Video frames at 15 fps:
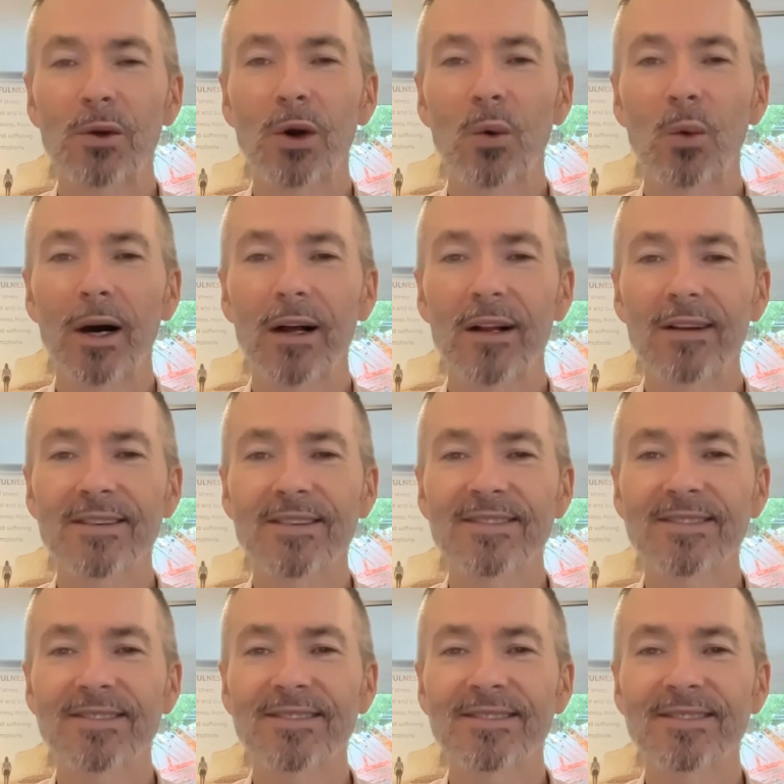know well,
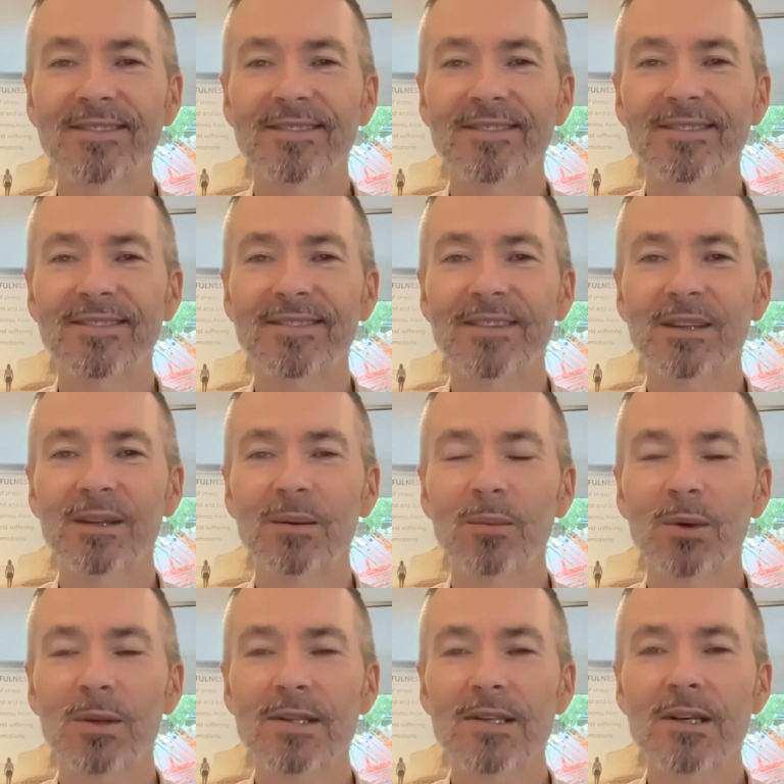
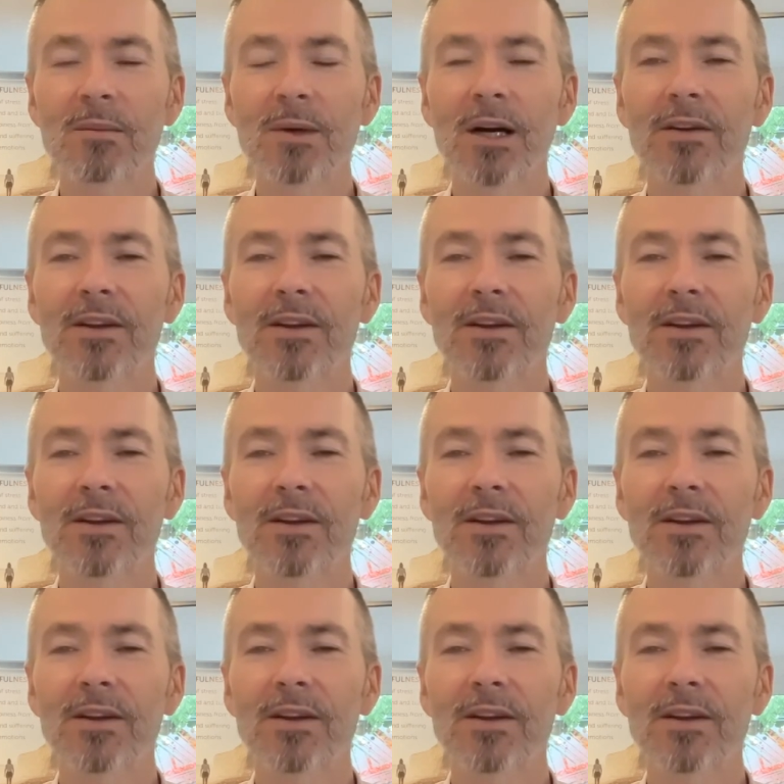but somehow